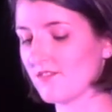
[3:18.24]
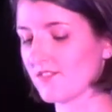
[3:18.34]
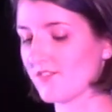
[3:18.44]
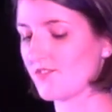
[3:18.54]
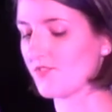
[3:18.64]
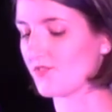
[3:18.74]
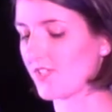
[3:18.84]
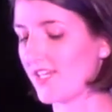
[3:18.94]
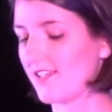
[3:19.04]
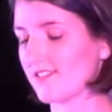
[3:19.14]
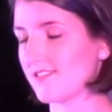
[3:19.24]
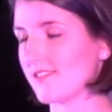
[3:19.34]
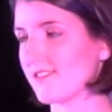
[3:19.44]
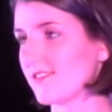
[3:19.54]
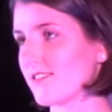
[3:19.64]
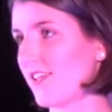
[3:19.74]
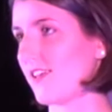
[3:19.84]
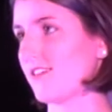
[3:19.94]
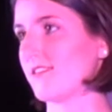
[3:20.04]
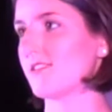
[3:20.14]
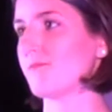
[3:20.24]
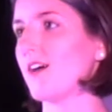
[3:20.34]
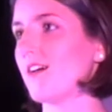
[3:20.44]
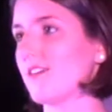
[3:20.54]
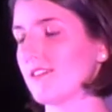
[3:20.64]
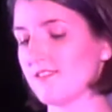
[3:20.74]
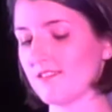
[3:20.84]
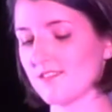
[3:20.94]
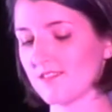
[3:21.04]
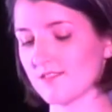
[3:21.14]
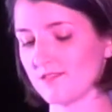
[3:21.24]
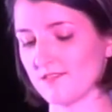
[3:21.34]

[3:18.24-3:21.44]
The street slings past.